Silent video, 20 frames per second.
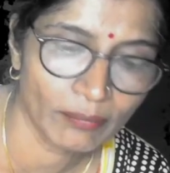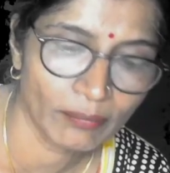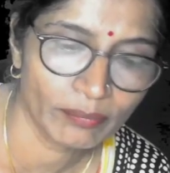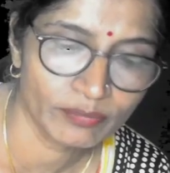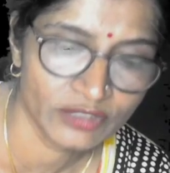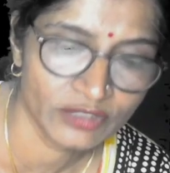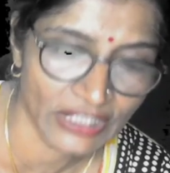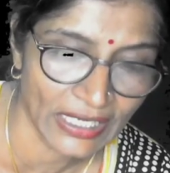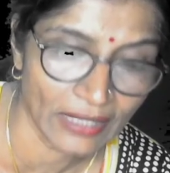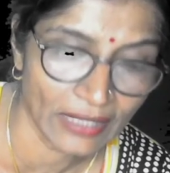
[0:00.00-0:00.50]

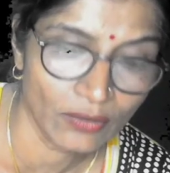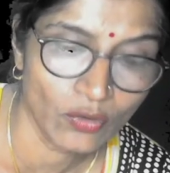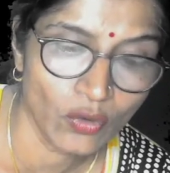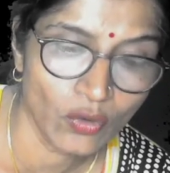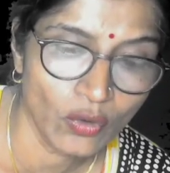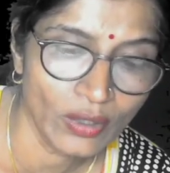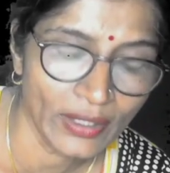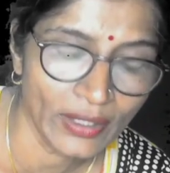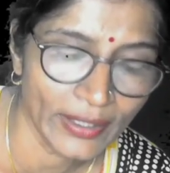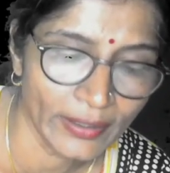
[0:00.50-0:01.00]
charcoal
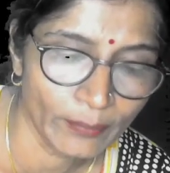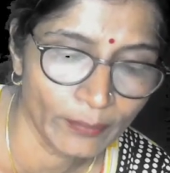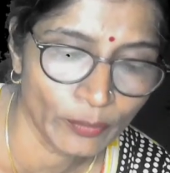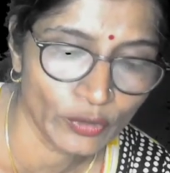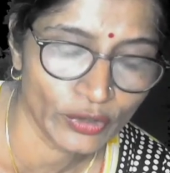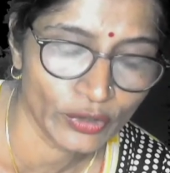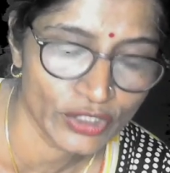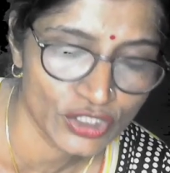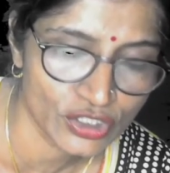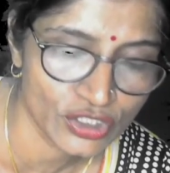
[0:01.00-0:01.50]
and
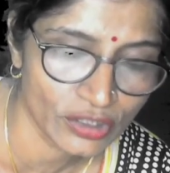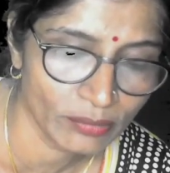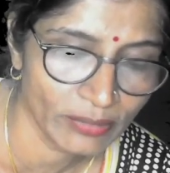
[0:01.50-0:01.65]
potassium